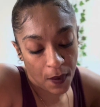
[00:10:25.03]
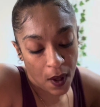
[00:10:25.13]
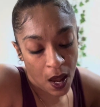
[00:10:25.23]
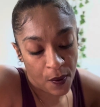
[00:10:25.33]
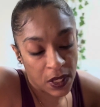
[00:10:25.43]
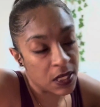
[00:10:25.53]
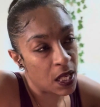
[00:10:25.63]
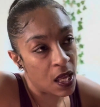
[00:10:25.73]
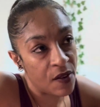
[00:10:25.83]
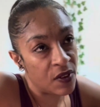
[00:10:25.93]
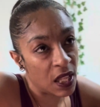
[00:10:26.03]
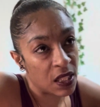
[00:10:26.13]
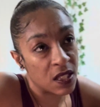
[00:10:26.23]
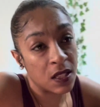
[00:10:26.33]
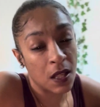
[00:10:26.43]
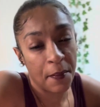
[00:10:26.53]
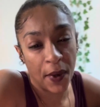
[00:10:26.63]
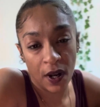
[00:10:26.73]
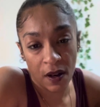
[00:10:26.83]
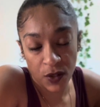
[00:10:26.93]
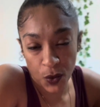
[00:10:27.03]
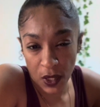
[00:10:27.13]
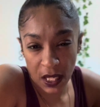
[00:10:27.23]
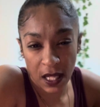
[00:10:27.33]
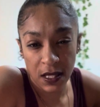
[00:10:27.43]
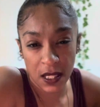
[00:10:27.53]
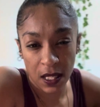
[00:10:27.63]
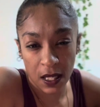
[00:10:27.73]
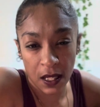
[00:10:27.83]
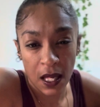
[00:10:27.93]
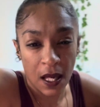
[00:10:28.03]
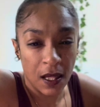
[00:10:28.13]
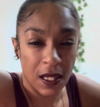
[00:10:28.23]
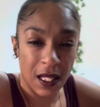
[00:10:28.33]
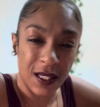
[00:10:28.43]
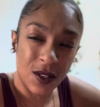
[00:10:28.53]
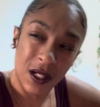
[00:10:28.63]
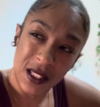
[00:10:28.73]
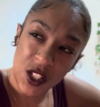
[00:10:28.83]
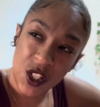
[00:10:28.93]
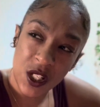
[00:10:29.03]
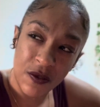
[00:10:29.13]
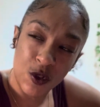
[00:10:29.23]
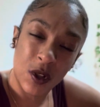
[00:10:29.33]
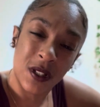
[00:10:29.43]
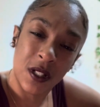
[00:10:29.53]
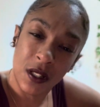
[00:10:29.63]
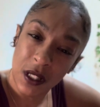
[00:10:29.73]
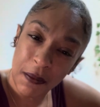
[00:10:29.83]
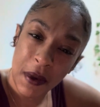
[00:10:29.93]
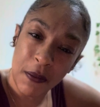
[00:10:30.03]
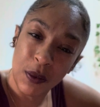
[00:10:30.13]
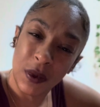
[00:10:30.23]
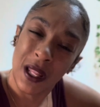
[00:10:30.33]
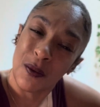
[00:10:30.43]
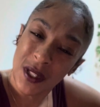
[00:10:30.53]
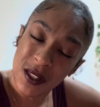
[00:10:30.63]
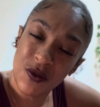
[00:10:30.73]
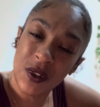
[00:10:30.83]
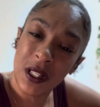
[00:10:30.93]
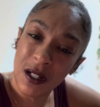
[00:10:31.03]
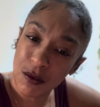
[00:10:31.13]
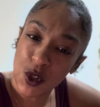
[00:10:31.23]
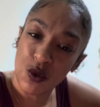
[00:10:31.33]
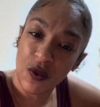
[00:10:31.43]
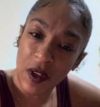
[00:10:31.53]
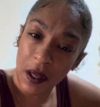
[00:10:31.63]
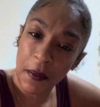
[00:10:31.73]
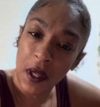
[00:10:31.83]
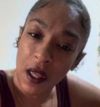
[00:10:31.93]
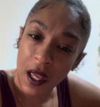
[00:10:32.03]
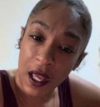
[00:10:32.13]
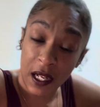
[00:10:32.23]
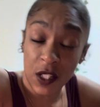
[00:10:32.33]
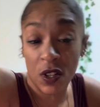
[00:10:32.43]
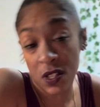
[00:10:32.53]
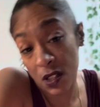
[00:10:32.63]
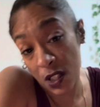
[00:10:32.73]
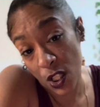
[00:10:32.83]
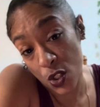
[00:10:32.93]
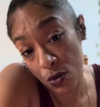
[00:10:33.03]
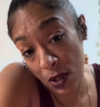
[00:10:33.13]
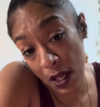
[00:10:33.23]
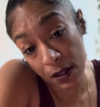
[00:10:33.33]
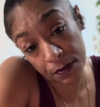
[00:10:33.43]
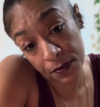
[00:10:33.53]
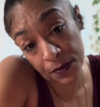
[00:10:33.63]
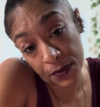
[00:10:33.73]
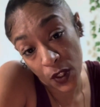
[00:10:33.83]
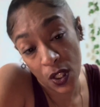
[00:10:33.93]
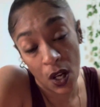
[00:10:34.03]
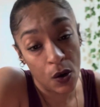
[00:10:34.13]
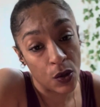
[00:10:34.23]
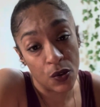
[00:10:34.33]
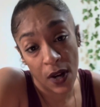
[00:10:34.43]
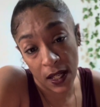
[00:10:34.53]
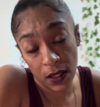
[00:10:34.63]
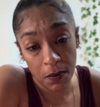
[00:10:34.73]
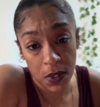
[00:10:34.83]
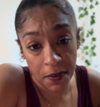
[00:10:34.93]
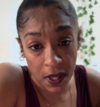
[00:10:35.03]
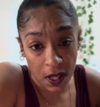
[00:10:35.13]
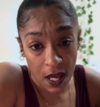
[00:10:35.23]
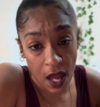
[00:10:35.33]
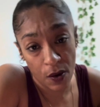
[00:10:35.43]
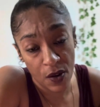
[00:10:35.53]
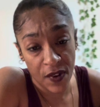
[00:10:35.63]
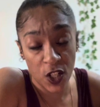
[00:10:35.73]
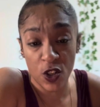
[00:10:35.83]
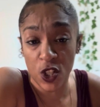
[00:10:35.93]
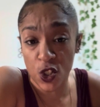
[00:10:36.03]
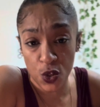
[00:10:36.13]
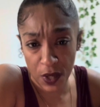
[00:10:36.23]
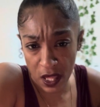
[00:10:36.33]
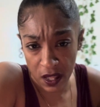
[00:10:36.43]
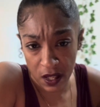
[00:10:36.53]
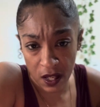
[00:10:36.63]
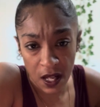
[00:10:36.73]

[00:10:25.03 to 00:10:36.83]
I want to say even like the summer of 2019, things started to shift. You started to look at people like, what's really good with you, fam? And they started to look at you like, you know, oh, you cracked up to be. I don't know if I trust you either.